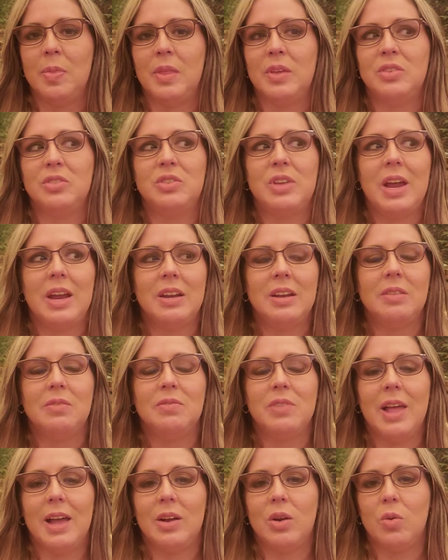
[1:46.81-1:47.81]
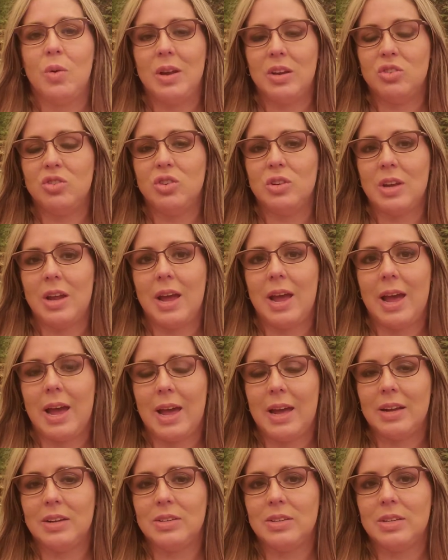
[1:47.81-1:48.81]
State Conflagration
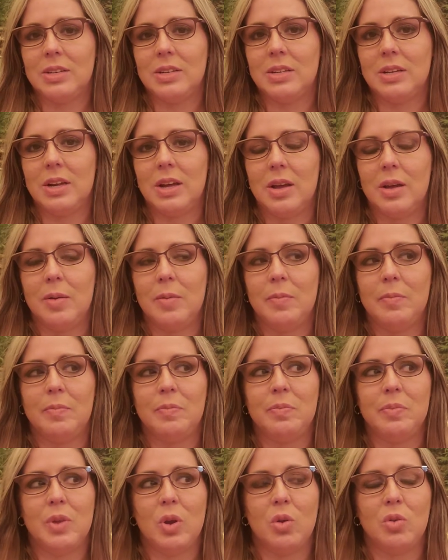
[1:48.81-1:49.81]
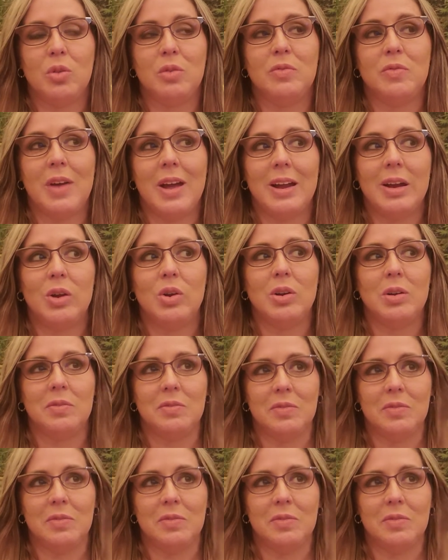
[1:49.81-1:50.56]
Act um, or the Fire